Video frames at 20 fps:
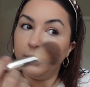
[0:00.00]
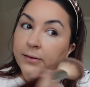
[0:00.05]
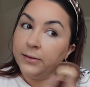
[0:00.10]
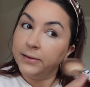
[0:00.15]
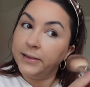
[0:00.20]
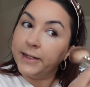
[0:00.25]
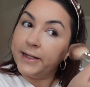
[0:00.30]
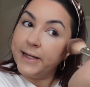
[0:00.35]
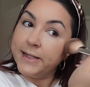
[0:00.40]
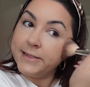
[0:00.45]

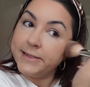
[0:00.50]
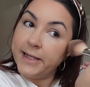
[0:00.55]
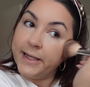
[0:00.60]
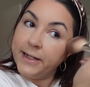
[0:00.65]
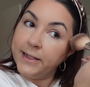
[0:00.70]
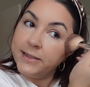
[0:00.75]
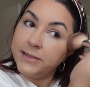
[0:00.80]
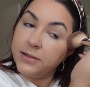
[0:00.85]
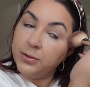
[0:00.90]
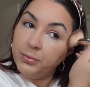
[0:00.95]
like I said
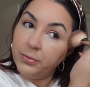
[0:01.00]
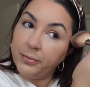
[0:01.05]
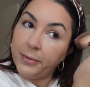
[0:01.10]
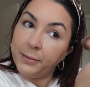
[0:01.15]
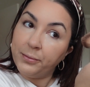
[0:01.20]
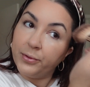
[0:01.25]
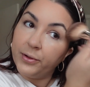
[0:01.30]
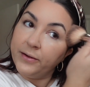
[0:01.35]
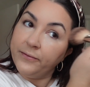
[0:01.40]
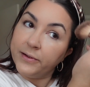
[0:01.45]
in some of my
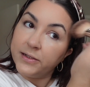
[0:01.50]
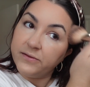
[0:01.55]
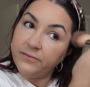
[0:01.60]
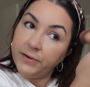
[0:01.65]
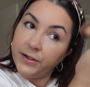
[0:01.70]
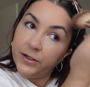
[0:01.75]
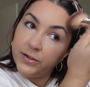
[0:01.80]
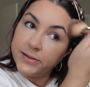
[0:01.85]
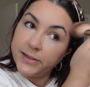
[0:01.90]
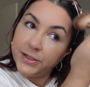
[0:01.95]
previous
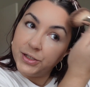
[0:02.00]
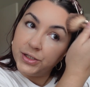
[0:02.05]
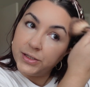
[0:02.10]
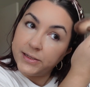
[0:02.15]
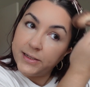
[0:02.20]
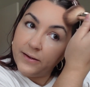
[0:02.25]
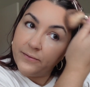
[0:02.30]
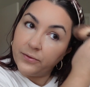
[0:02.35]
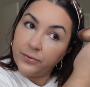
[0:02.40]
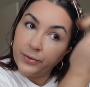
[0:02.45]
videos, I just
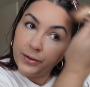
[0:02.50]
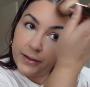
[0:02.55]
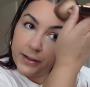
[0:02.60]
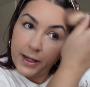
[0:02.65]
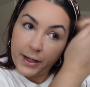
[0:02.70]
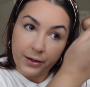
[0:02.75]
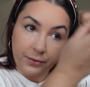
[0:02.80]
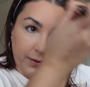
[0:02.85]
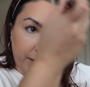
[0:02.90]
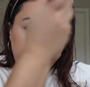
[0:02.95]
never really
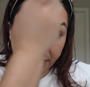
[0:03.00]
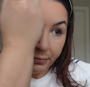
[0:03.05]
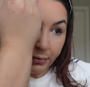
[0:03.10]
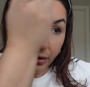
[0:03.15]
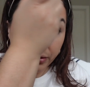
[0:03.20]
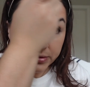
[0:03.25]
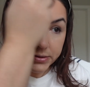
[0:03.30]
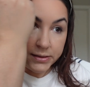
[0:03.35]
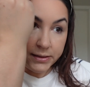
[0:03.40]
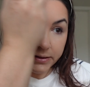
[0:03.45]
got around to
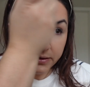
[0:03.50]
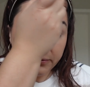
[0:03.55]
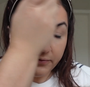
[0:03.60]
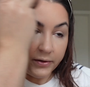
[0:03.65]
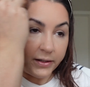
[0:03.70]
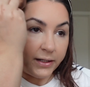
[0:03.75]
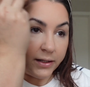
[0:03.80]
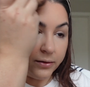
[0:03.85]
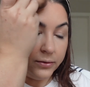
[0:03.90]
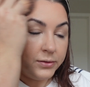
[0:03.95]
posting the
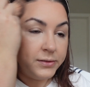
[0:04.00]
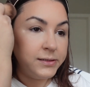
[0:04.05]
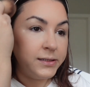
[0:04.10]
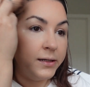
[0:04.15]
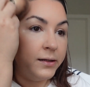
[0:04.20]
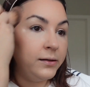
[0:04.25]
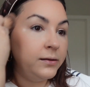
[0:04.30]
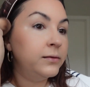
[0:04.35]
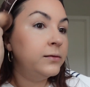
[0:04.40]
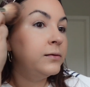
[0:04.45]
videos,
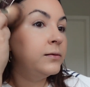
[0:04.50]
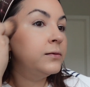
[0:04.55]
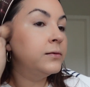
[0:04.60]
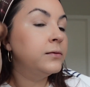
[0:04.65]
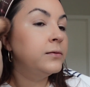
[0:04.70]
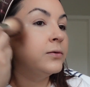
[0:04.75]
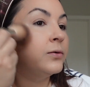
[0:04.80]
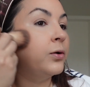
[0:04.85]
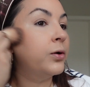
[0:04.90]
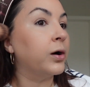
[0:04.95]

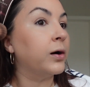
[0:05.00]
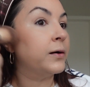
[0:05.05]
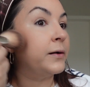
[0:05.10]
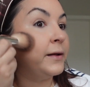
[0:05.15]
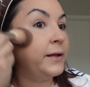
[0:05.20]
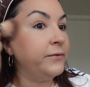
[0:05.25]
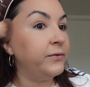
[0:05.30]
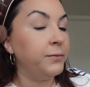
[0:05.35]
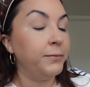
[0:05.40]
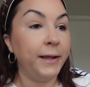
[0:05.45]
or
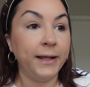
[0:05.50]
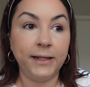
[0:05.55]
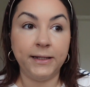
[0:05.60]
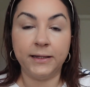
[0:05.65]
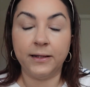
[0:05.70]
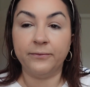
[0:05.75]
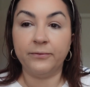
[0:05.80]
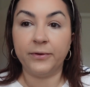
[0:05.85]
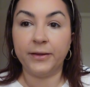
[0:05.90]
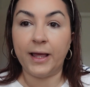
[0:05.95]
even making
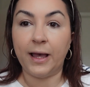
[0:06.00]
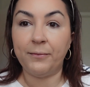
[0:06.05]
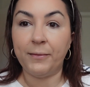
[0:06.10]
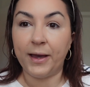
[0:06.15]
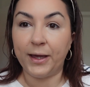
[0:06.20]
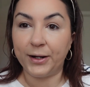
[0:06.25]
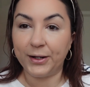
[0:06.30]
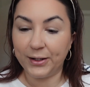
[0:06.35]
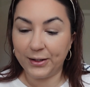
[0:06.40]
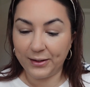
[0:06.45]
them for that
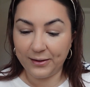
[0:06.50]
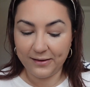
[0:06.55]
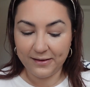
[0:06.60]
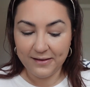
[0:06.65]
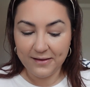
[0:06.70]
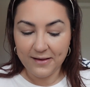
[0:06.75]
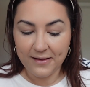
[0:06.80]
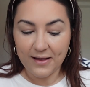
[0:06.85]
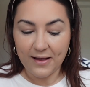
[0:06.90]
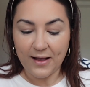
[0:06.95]
matter.
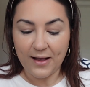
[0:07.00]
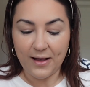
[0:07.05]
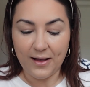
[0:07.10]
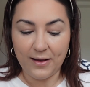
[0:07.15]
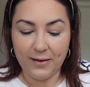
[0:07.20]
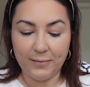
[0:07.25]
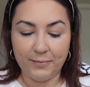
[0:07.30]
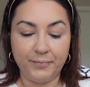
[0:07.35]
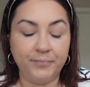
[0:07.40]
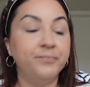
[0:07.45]

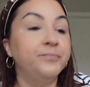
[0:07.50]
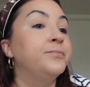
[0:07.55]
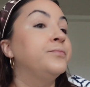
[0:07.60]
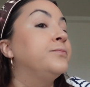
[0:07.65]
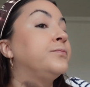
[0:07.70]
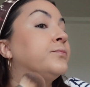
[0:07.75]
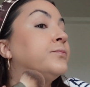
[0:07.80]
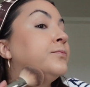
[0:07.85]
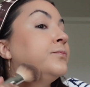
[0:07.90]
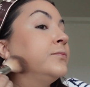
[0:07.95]
I
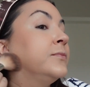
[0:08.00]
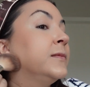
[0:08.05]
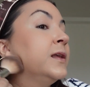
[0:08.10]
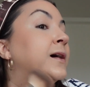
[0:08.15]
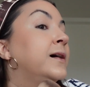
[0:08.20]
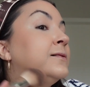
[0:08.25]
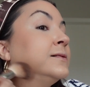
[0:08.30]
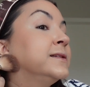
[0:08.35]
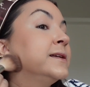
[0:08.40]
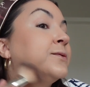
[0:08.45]

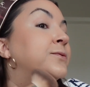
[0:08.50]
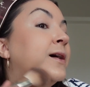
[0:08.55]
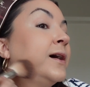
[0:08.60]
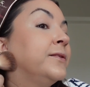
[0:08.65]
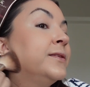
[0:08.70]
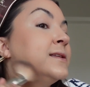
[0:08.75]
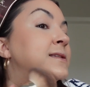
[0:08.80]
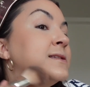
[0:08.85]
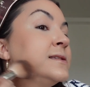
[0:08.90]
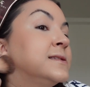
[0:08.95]
was like, wow,
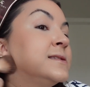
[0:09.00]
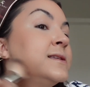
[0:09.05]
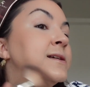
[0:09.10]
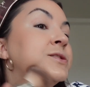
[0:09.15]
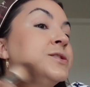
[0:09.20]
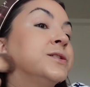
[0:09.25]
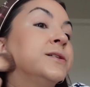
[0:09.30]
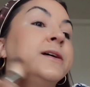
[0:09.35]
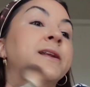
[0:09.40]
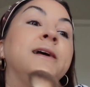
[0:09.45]
this is
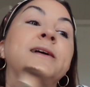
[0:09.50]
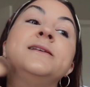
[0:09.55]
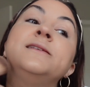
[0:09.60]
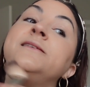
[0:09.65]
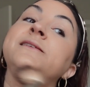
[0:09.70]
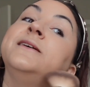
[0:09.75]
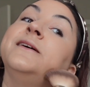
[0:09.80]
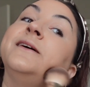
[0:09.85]
such a good idea,